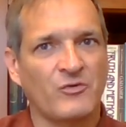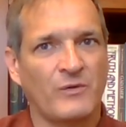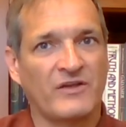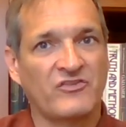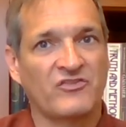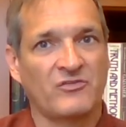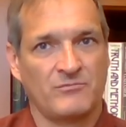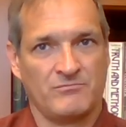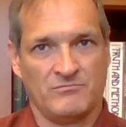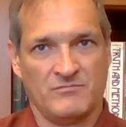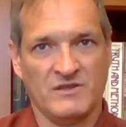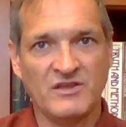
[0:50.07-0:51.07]
to us,
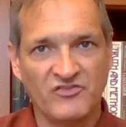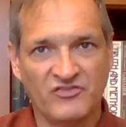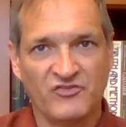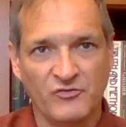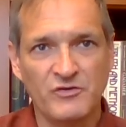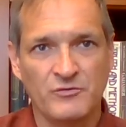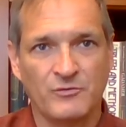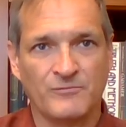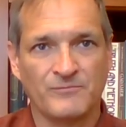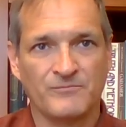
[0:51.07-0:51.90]
is true.